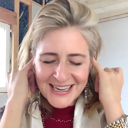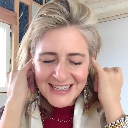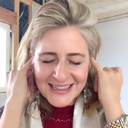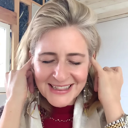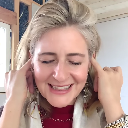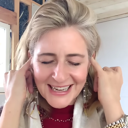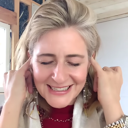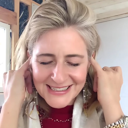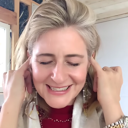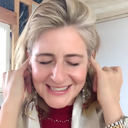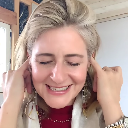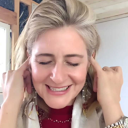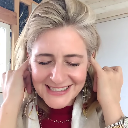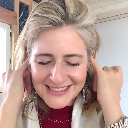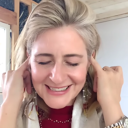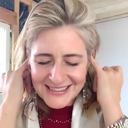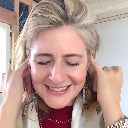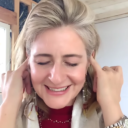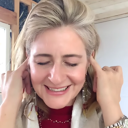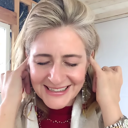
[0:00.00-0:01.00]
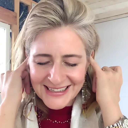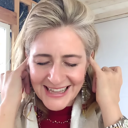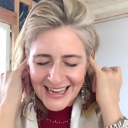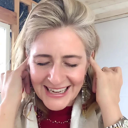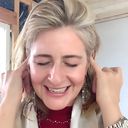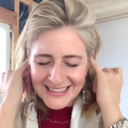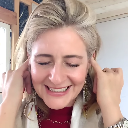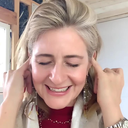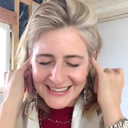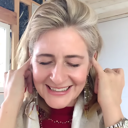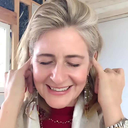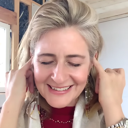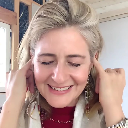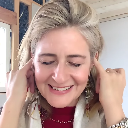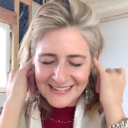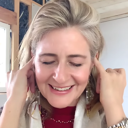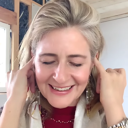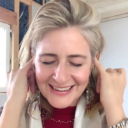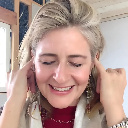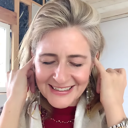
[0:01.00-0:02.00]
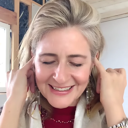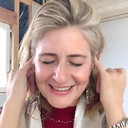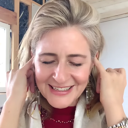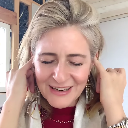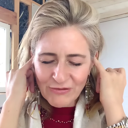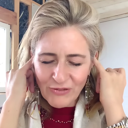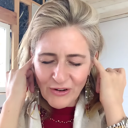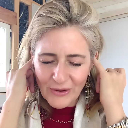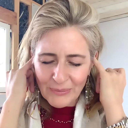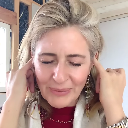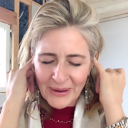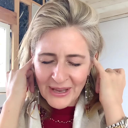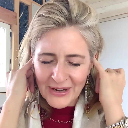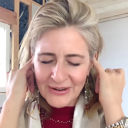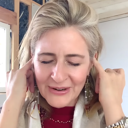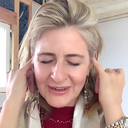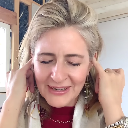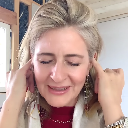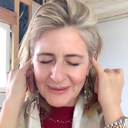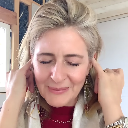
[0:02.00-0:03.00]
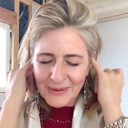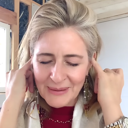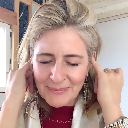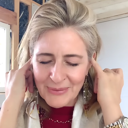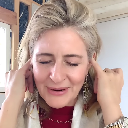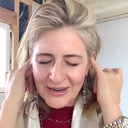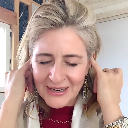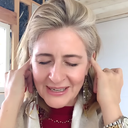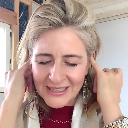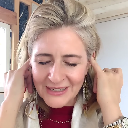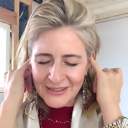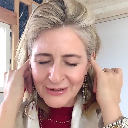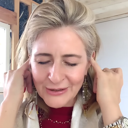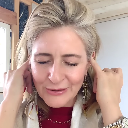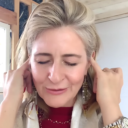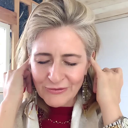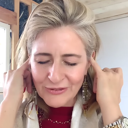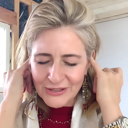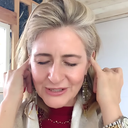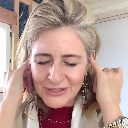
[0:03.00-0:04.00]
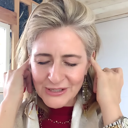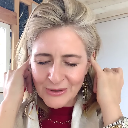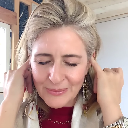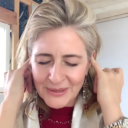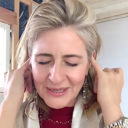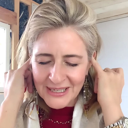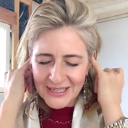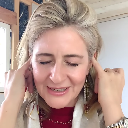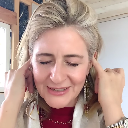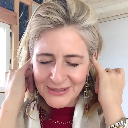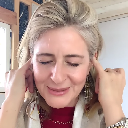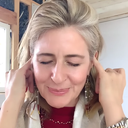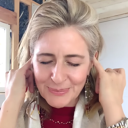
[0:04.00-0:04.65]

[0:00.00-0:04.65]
that is a default patterning that my body knew for so many years.